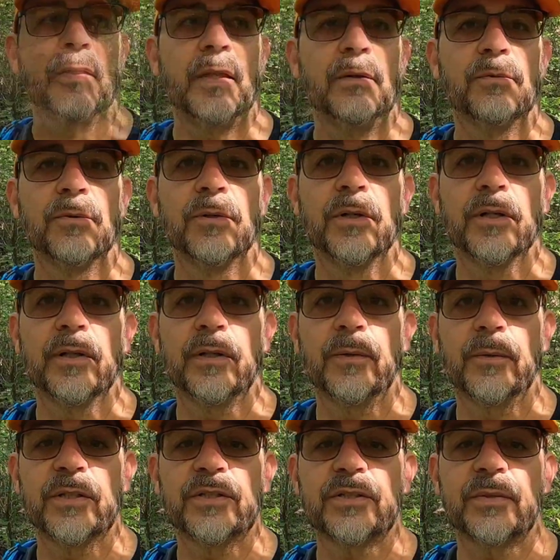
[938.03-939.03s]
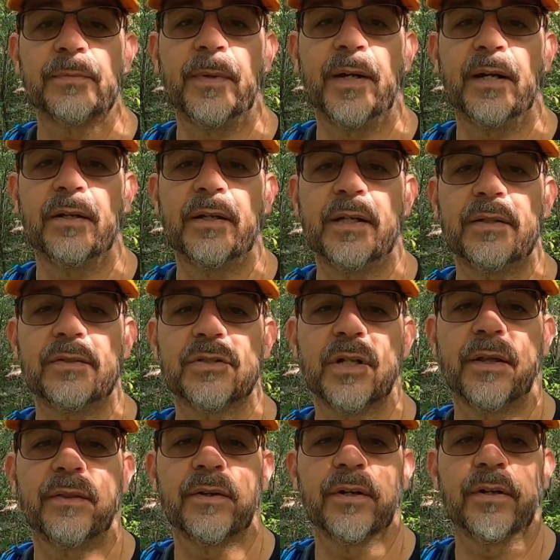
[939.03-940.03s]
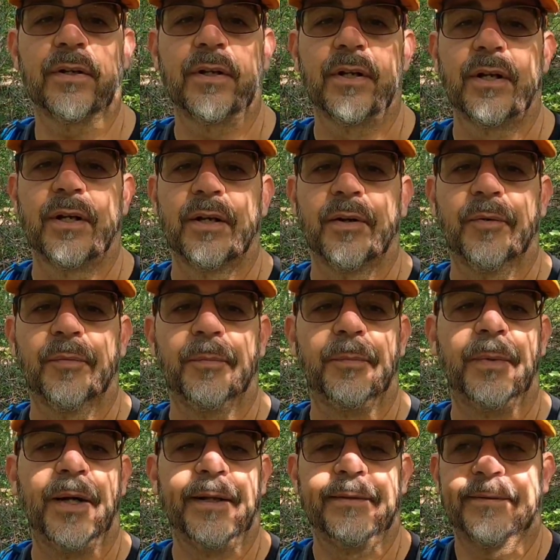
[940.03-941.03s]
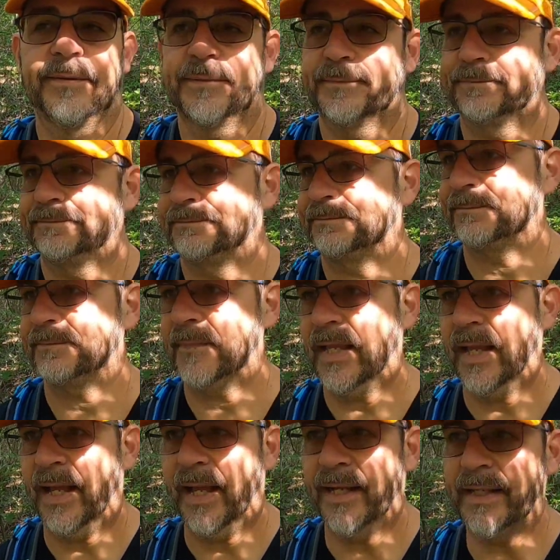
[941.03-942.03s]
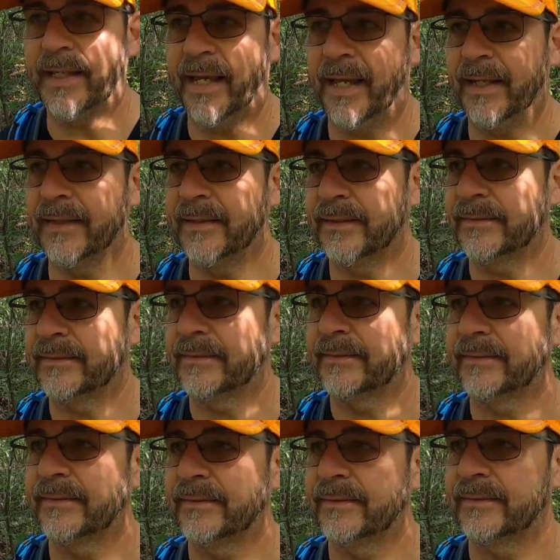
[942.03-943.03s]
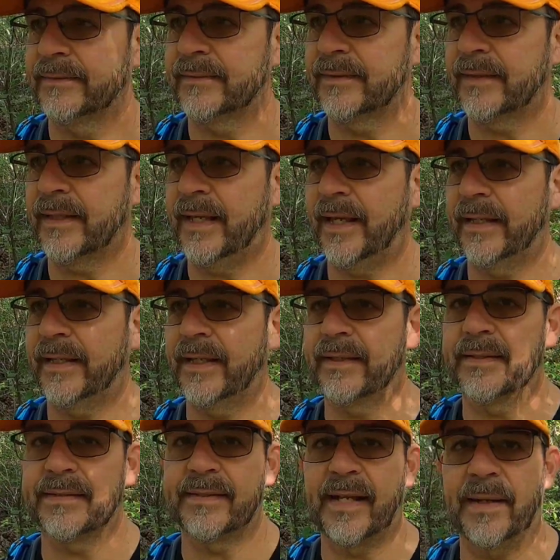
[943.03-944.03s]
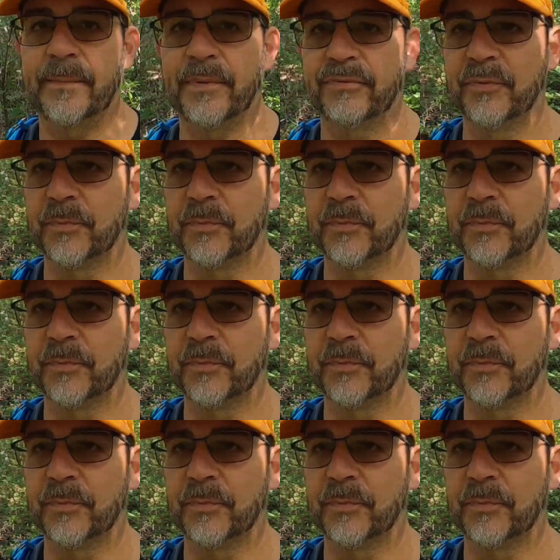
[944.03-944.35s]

They really wished to marry each other, but again, can't get the stamp of